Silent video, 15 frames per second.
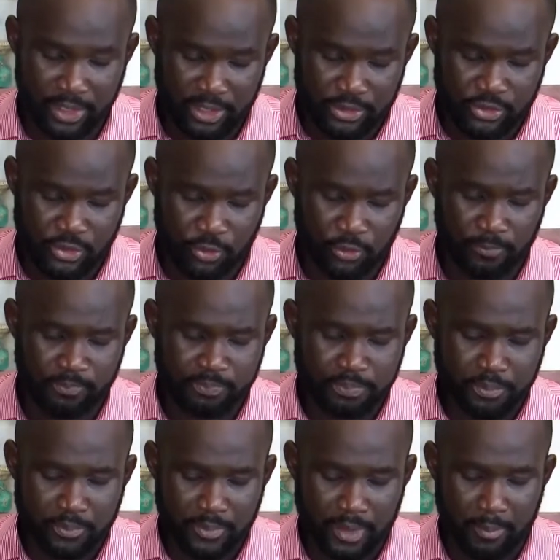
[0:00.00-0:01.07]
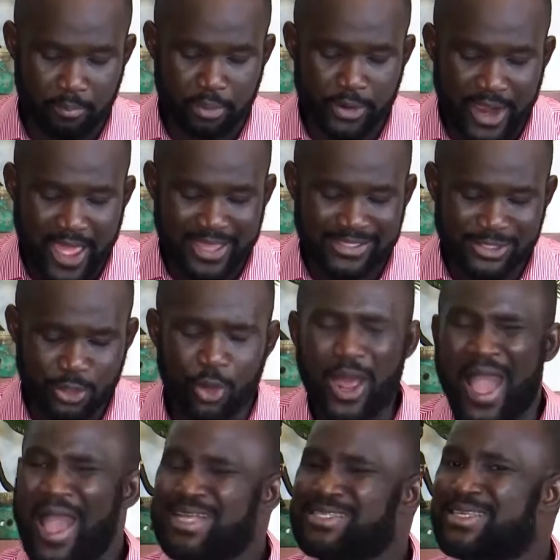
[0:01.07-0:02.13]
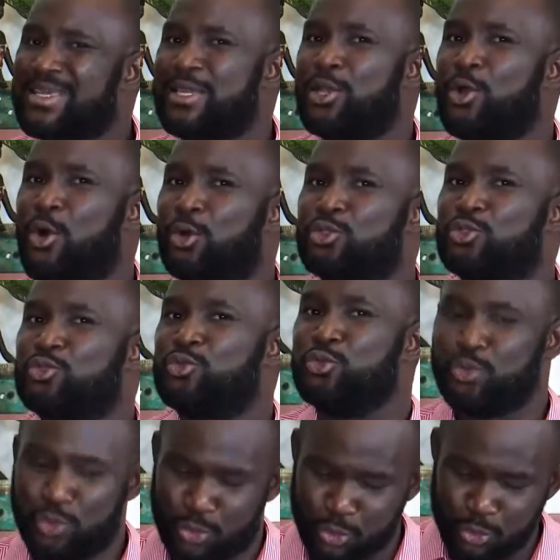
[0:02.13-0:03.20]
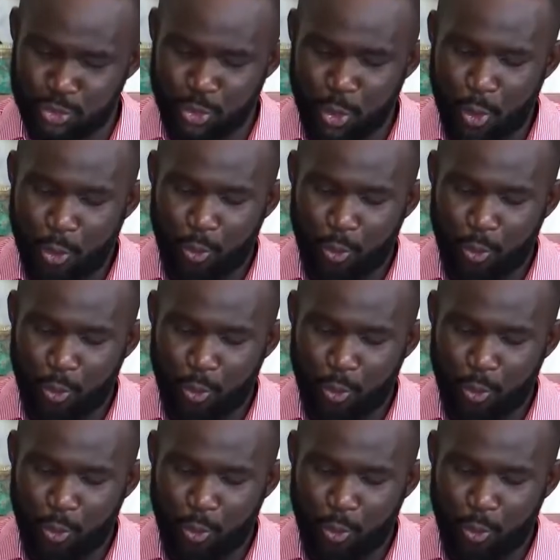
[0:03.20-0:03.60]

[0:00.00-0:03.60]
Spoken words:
So prayer is not asking God to do